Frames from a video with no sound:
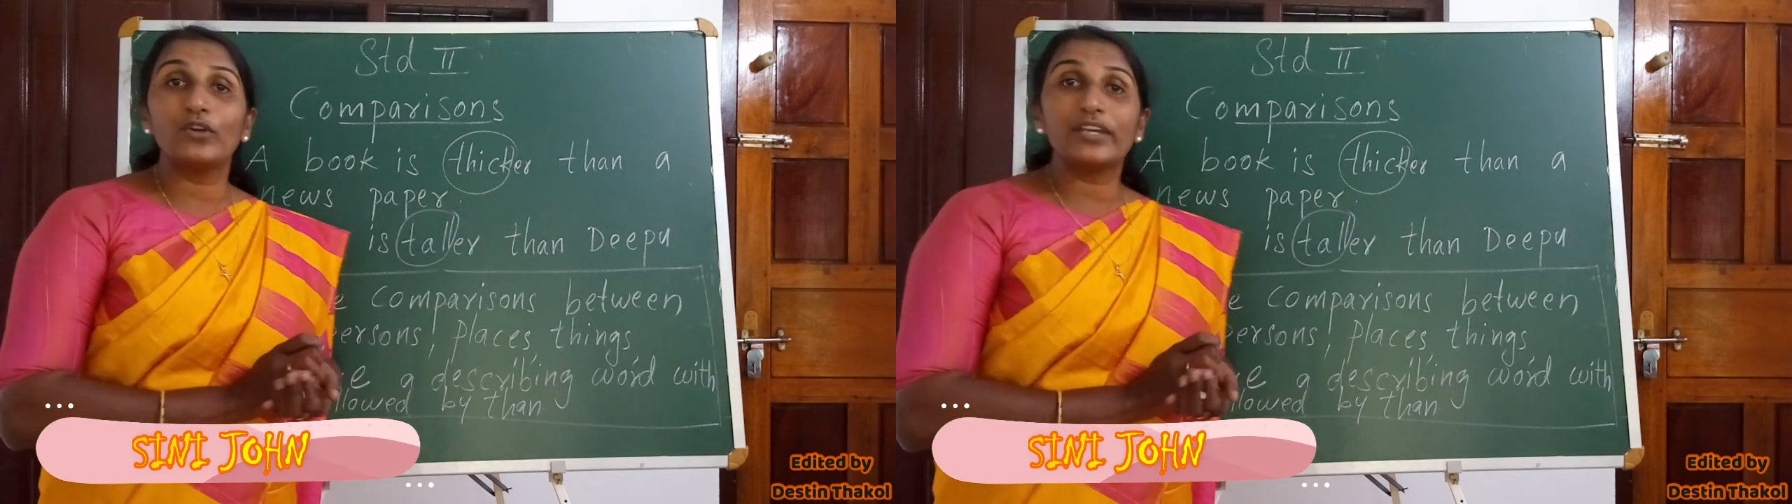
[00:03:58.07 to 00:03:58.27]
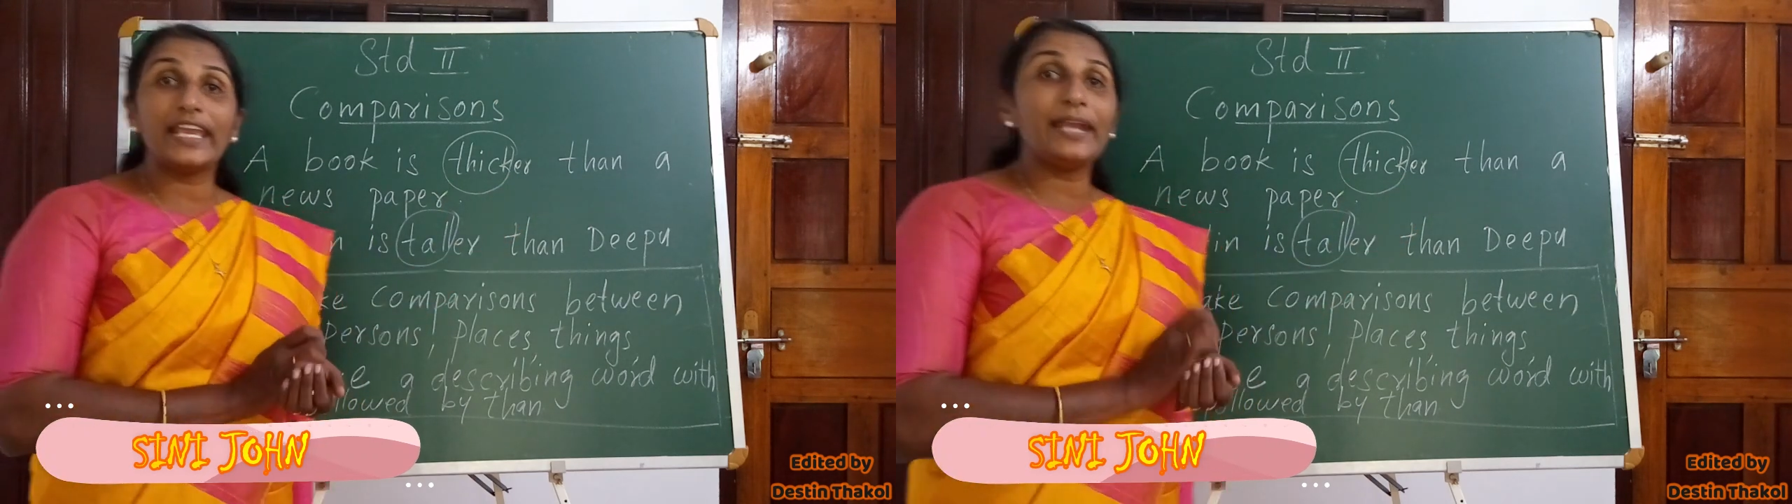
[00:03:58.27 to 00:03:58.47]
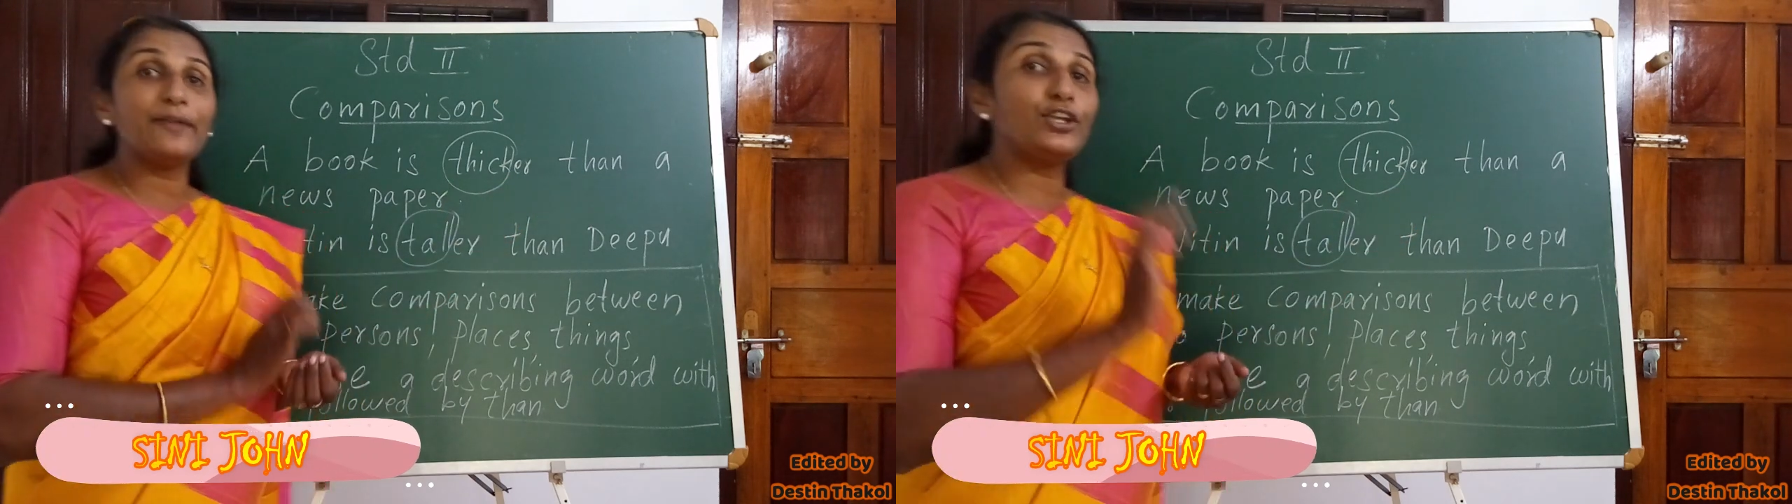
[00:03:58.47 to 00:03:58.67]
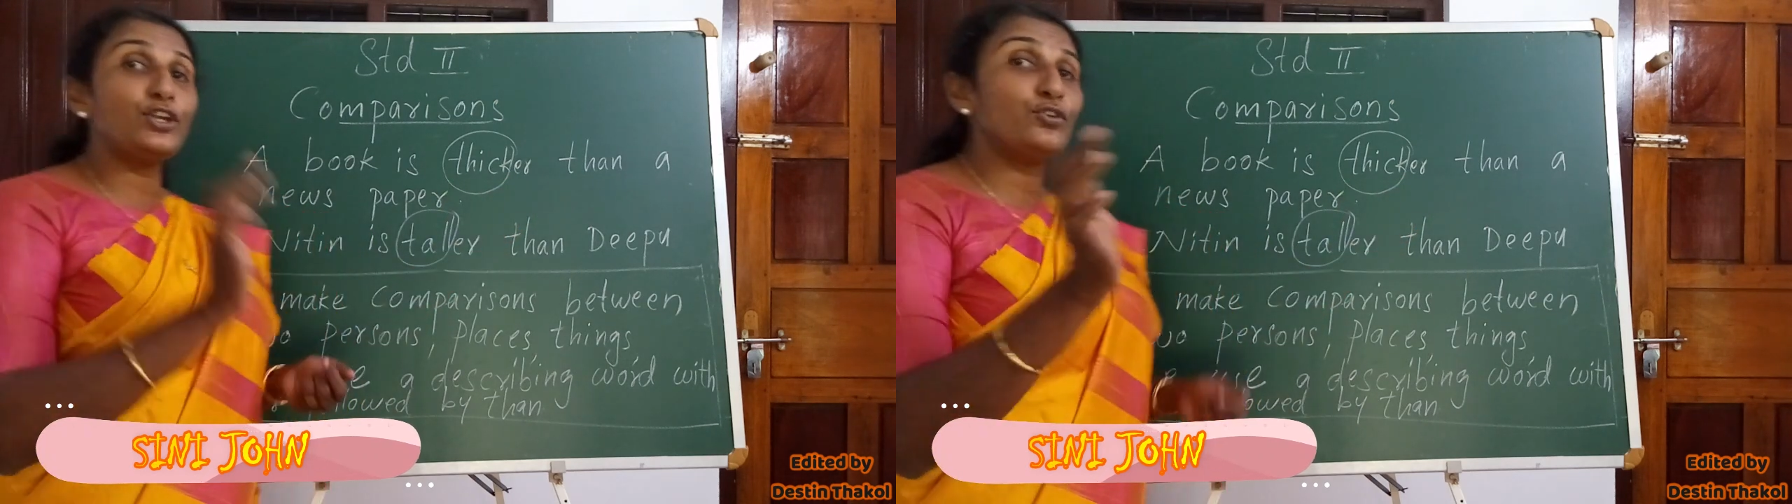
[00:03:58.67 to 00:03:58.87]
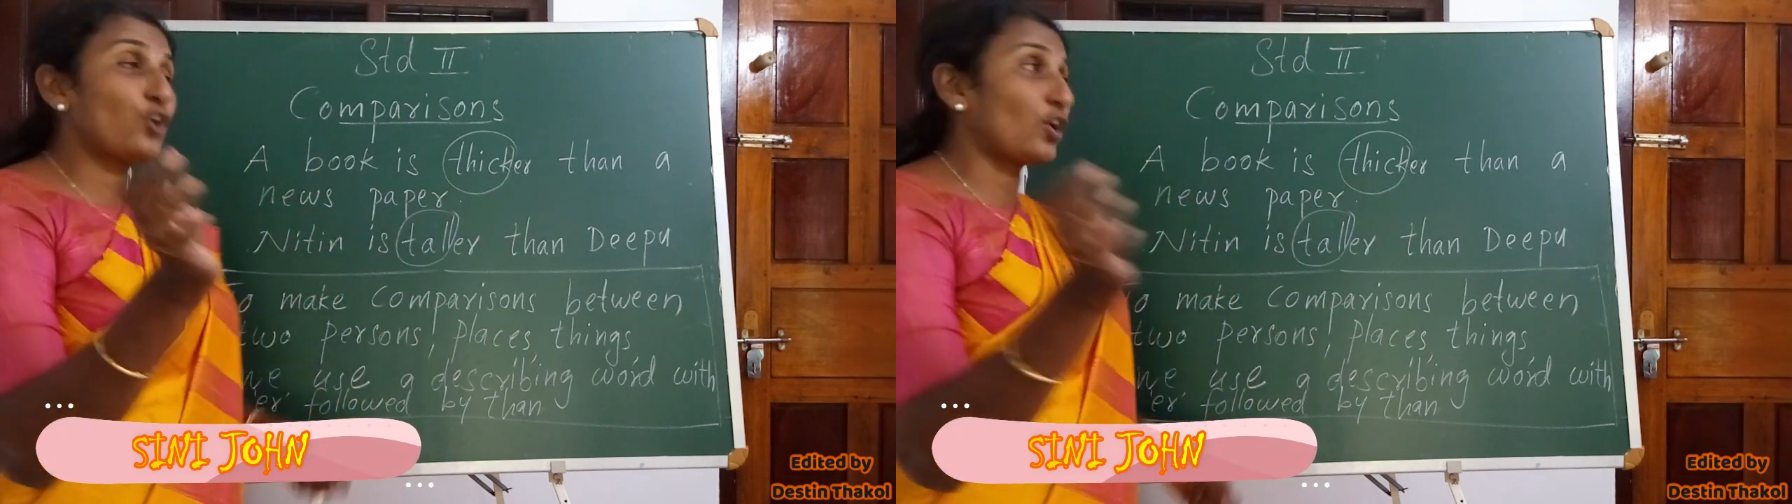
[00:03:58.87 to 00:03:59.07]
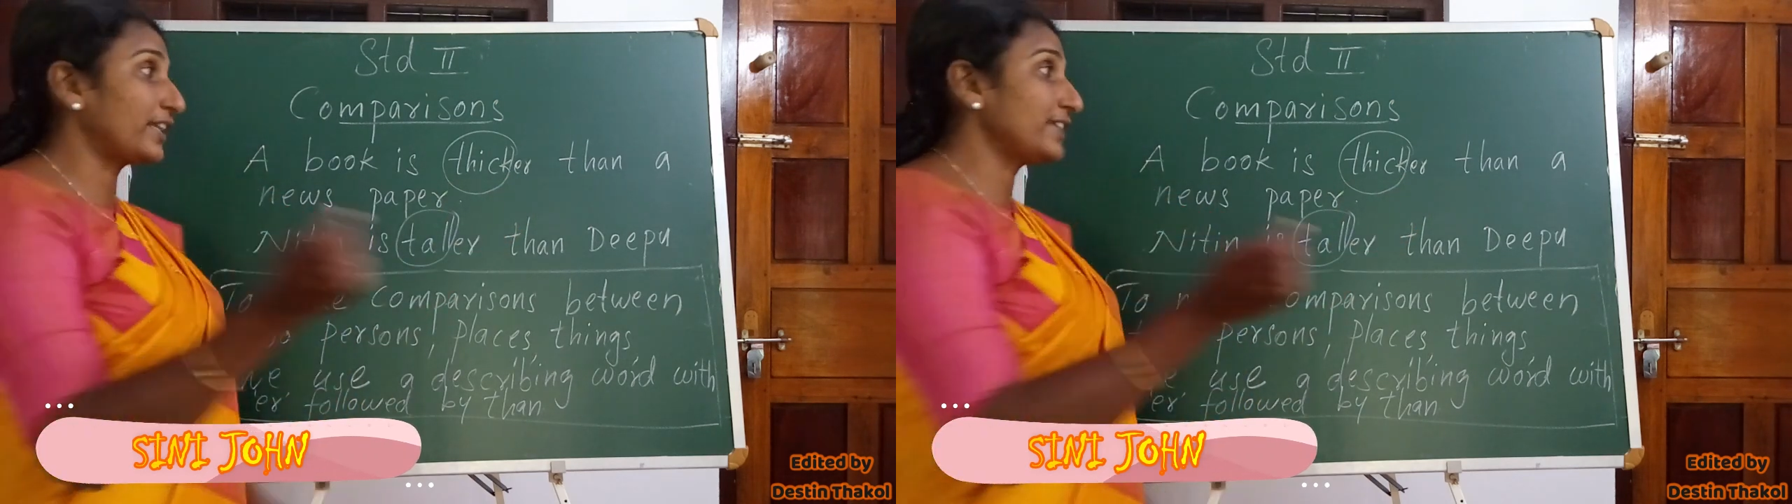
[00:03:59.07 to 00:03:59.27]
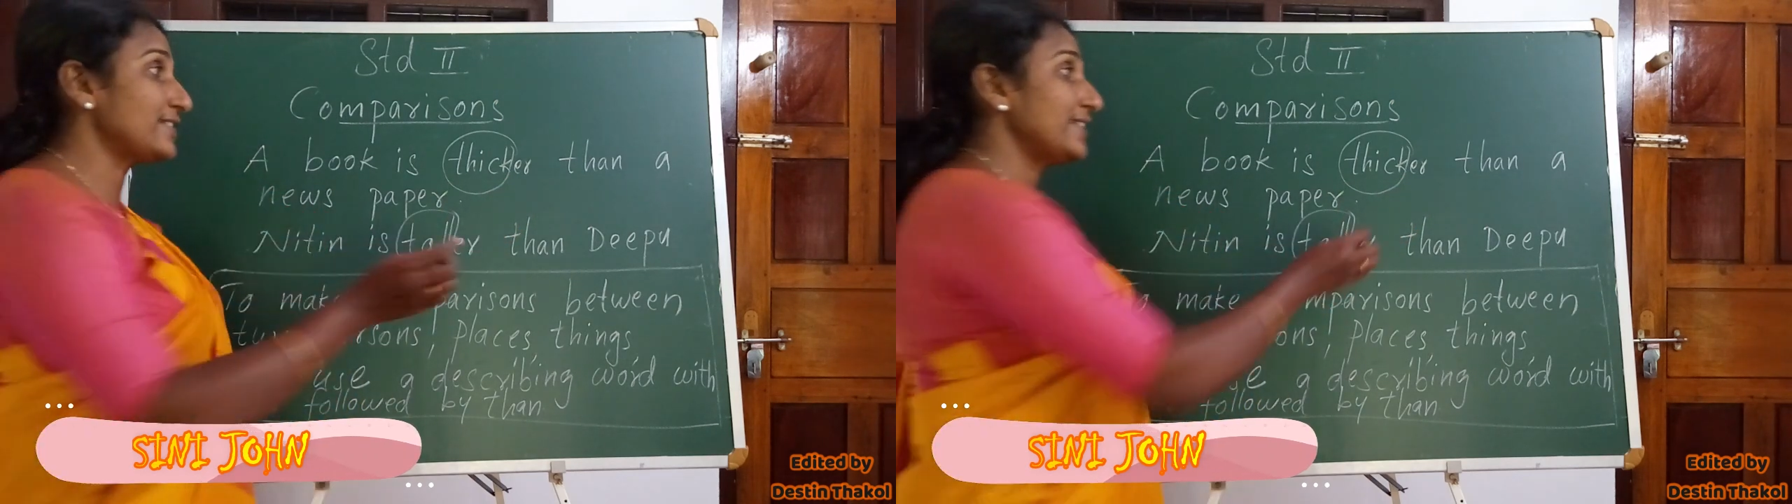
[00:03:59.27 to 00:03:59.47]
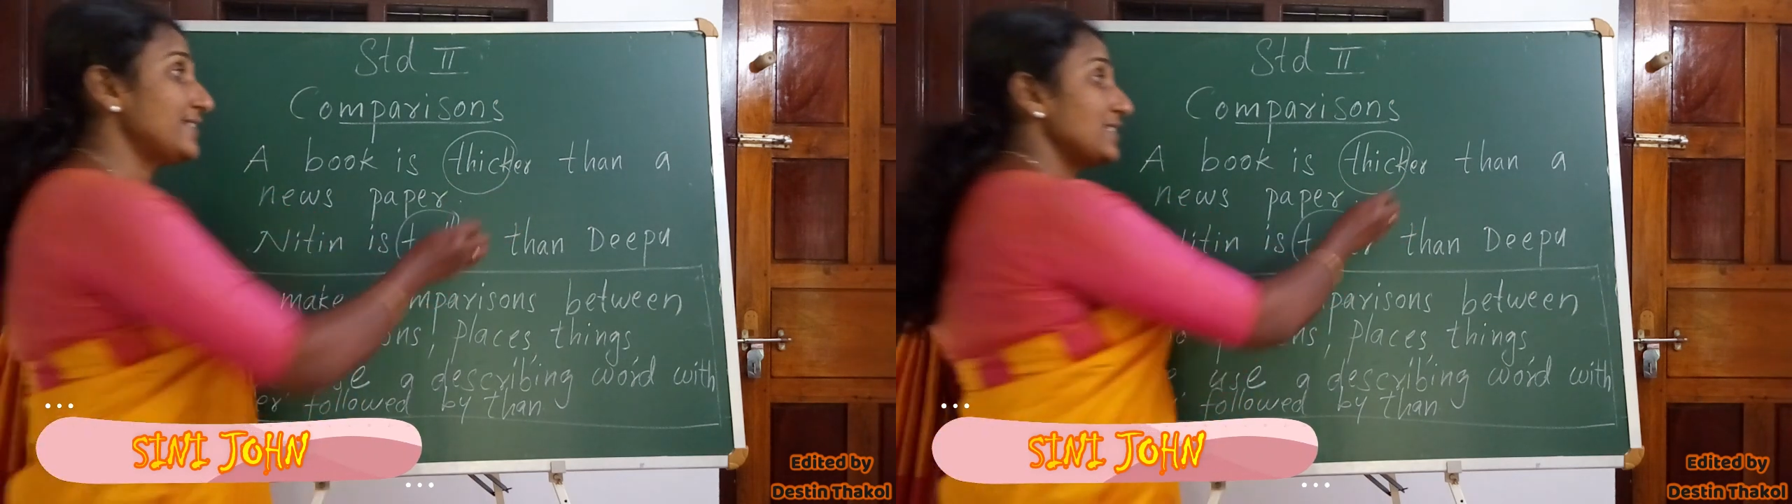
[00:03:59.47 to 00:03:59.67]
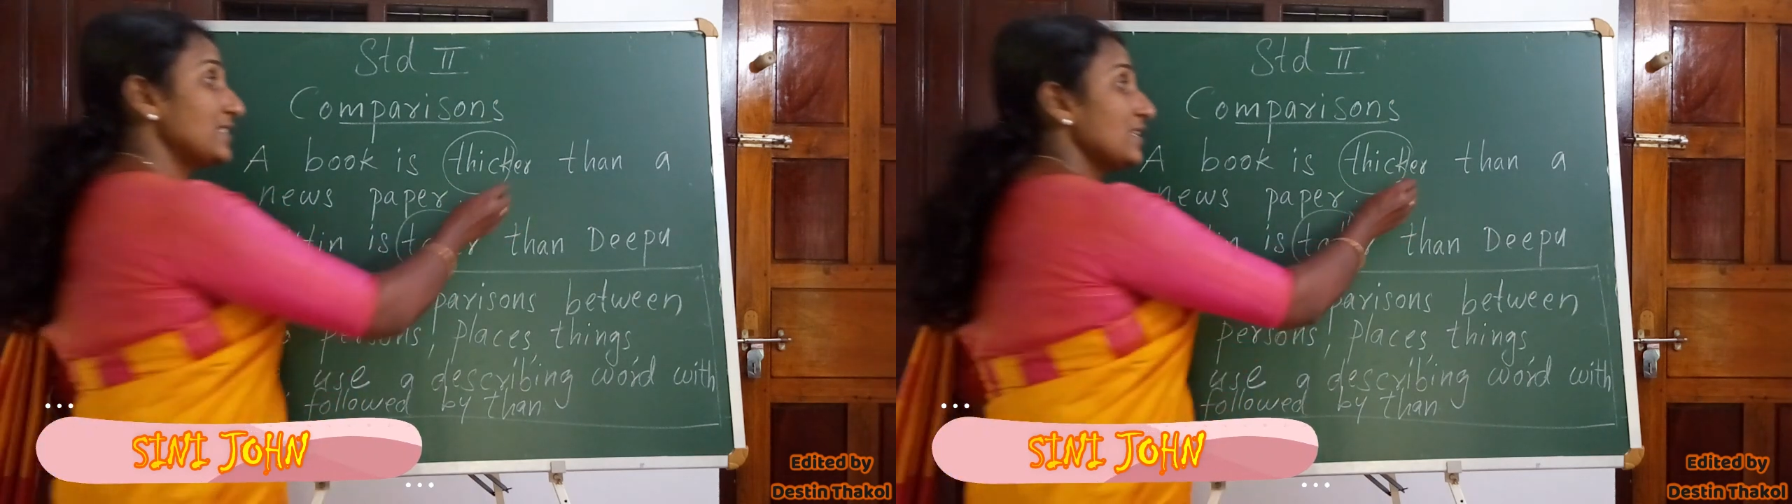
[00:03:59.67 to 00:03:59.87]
okay, do you notice this?